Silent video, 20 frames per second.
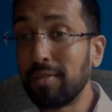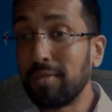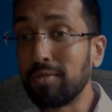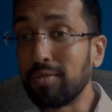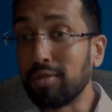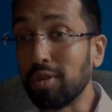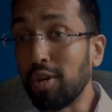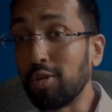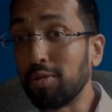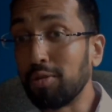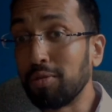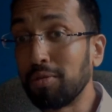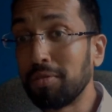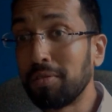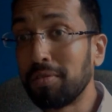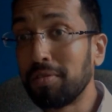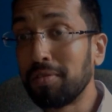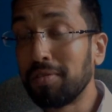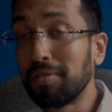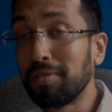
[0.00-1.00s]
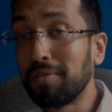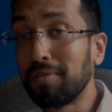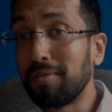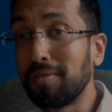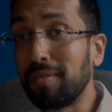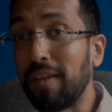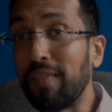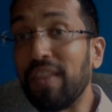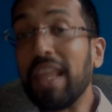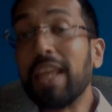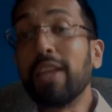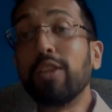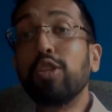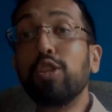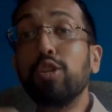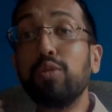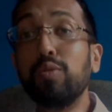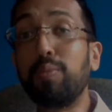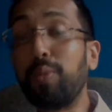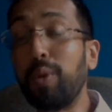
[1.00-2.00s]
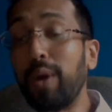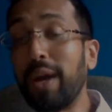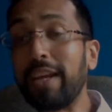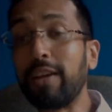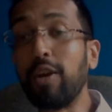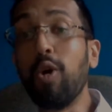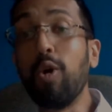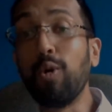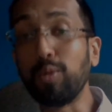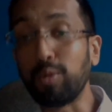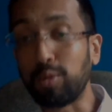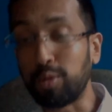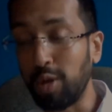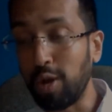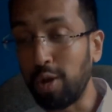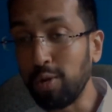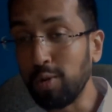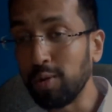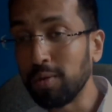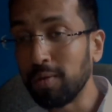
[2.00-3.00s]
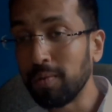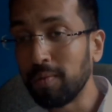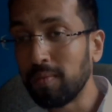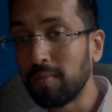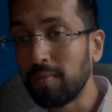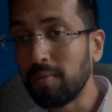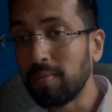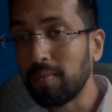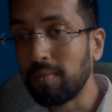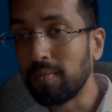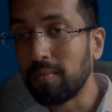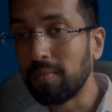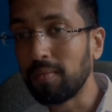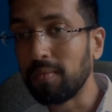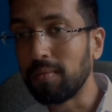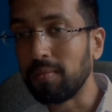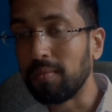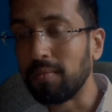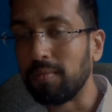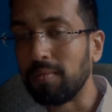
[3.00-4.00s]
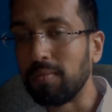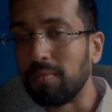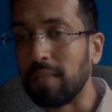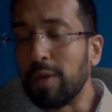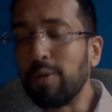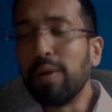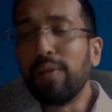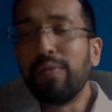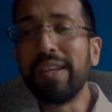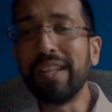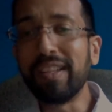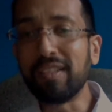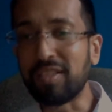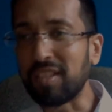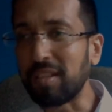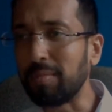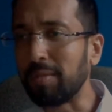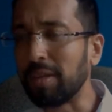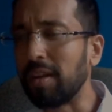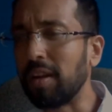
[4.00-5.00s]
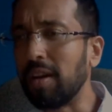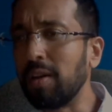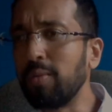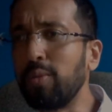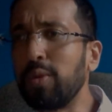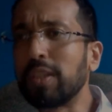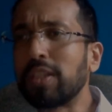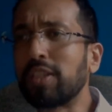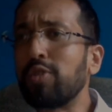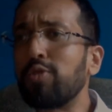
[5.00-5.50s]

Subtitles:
So if they do pray also, they will feel similar, which